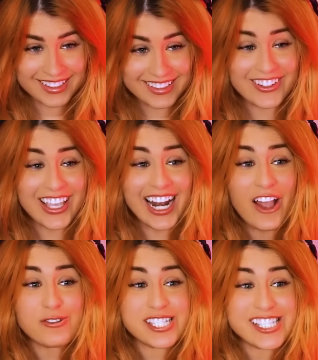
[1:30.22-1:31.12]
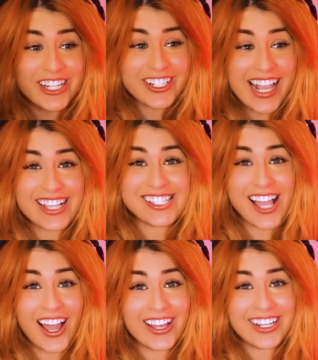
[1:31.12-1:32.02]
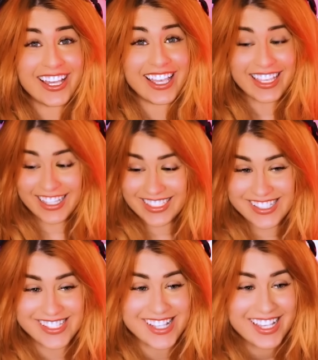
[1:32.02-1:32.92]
Look at how serious Anya is.